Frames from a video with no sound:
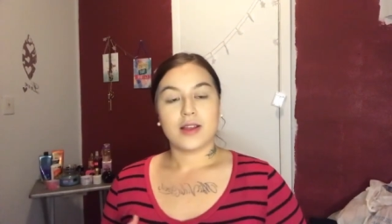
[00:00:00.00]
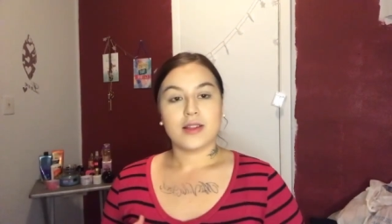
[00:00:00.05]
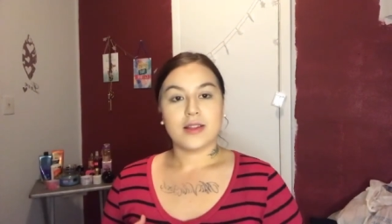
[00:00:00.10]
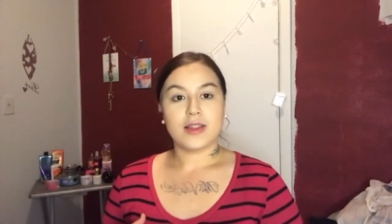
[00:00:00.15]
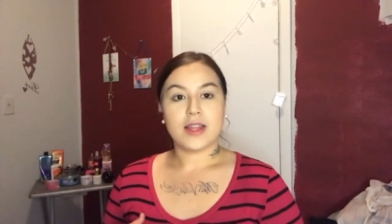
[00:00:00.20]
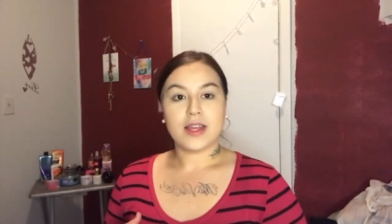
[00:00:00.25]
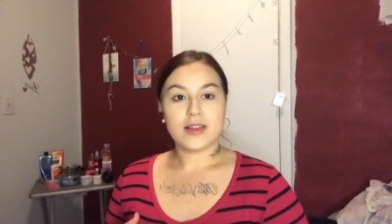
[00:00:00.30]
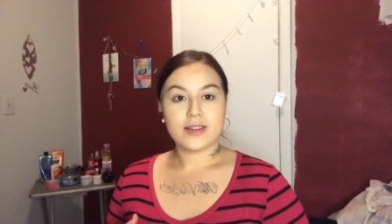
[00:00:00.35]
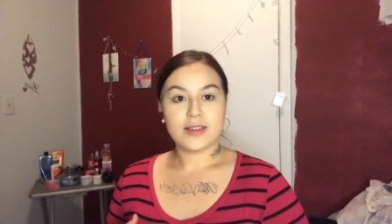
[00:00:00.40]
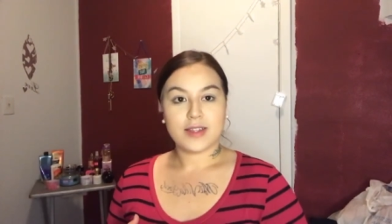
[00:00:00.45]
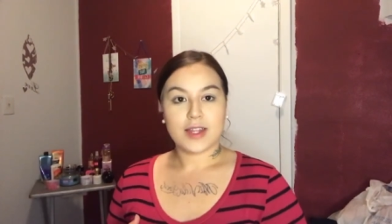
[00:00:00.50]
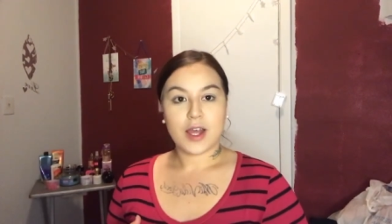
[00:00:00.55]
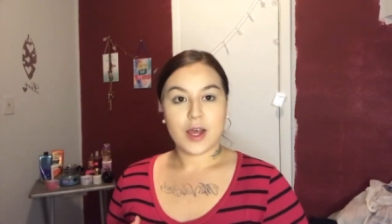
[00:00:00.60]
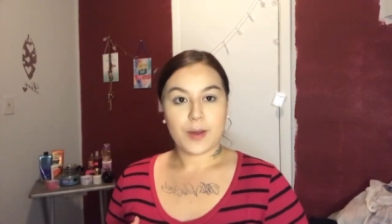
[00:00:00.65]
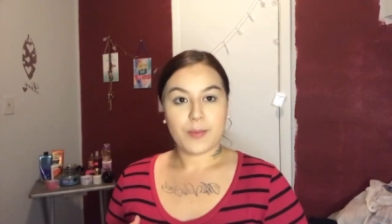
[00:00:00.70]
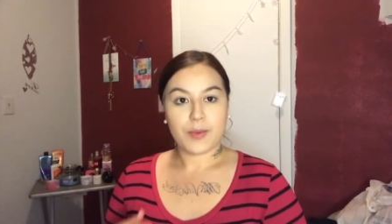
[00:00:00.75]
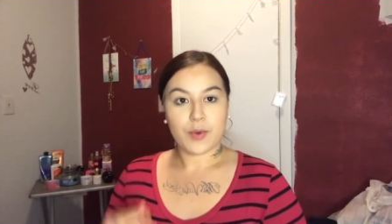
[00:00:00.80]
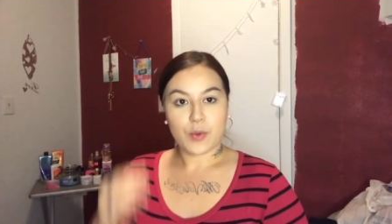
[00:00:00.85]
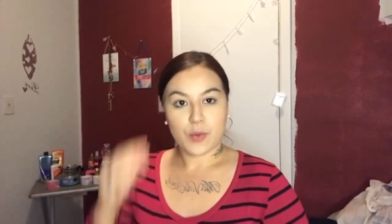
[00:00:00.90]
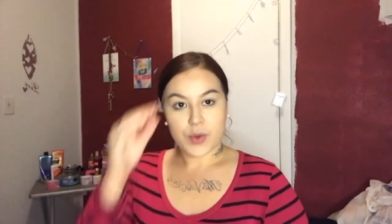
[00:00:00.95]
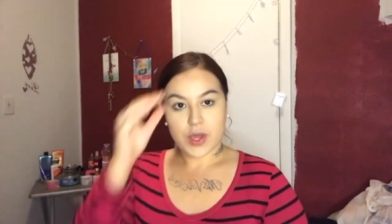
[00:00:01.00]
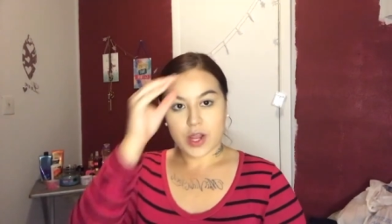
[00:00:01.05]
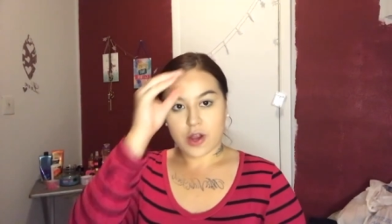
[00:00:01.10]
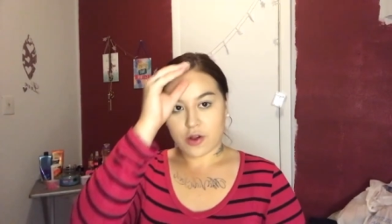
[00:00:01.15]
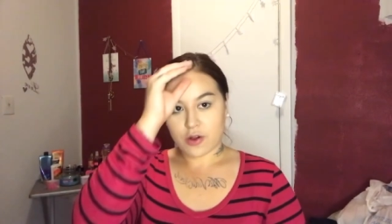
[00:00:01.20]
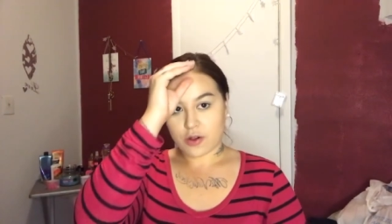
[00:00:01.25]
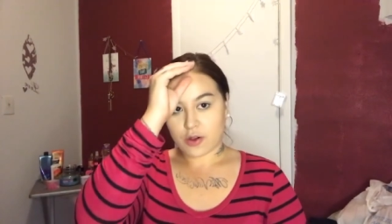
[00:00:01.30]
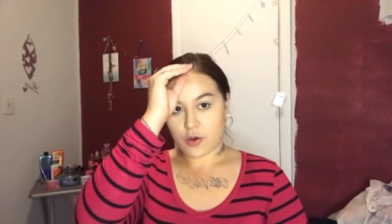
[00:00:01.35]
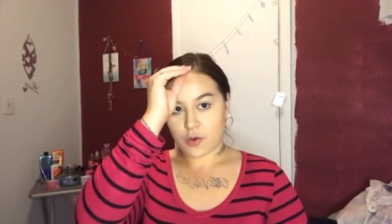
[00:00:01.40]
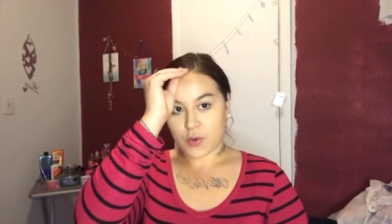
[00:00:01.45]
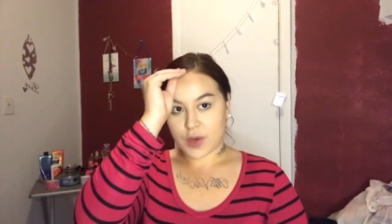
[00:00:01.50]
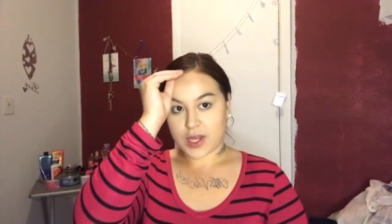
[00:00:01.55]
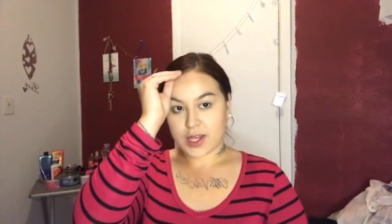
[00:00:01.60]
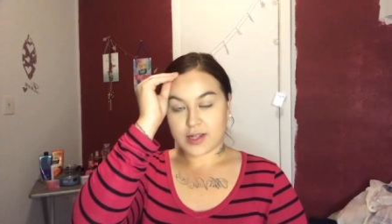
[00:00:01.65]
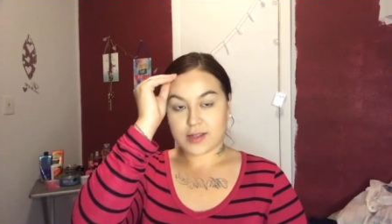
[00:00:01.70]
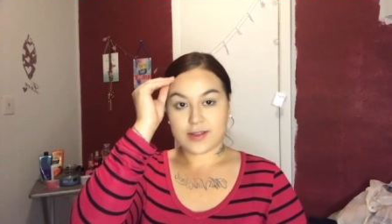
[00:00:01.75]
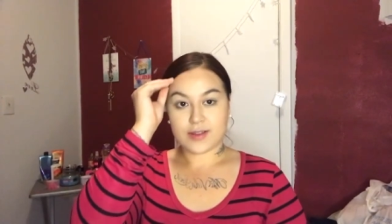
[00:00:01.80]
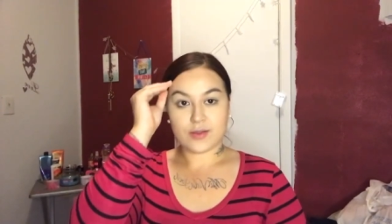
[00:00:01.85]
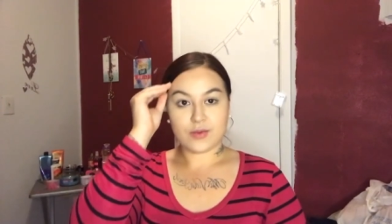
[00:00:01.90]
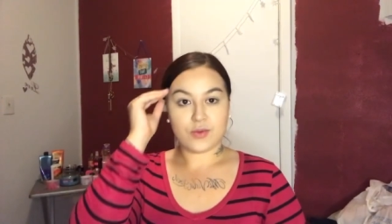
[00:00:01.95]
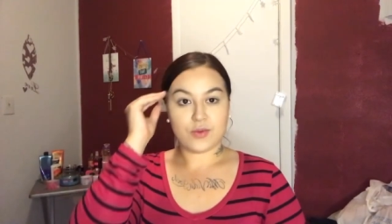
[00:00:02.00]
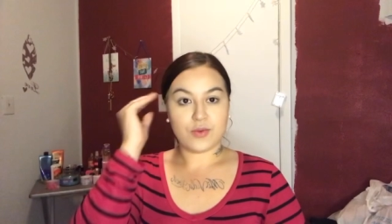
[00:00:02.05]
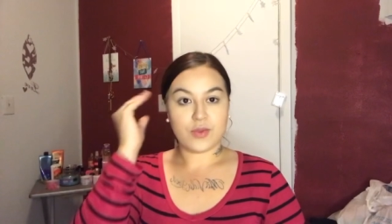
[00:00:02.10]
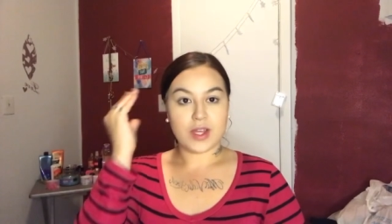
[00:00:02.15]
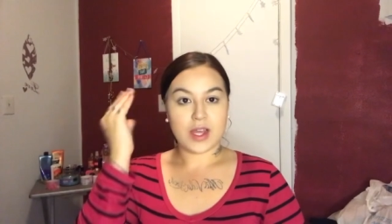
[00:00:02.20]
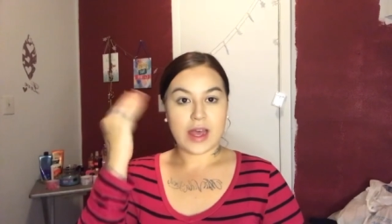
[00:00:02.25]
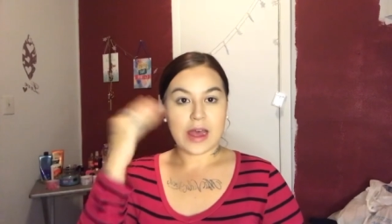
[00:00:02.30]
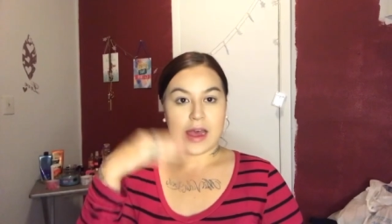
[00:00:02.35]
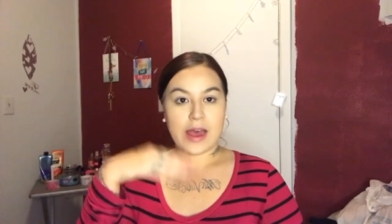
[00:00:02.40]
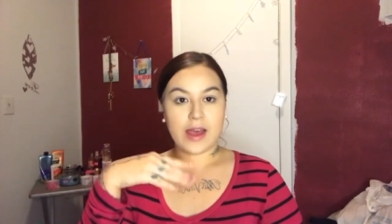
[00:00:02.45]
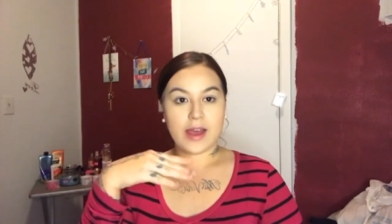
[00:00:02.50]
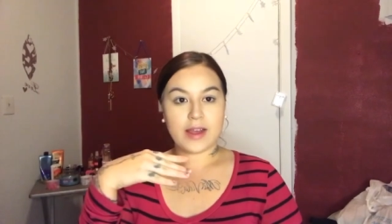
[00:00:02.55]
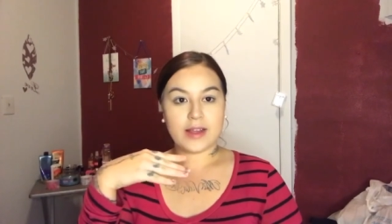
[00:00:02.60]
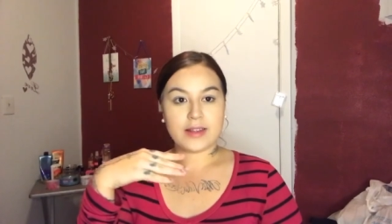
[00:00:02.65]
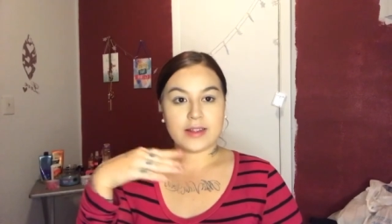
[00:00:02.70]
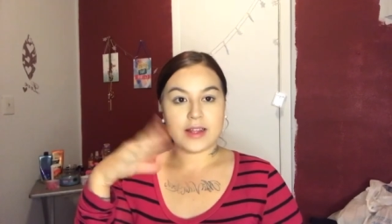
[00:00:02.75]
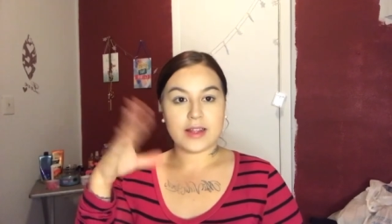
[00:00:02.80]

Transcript: Next up, we are going to do the eyes,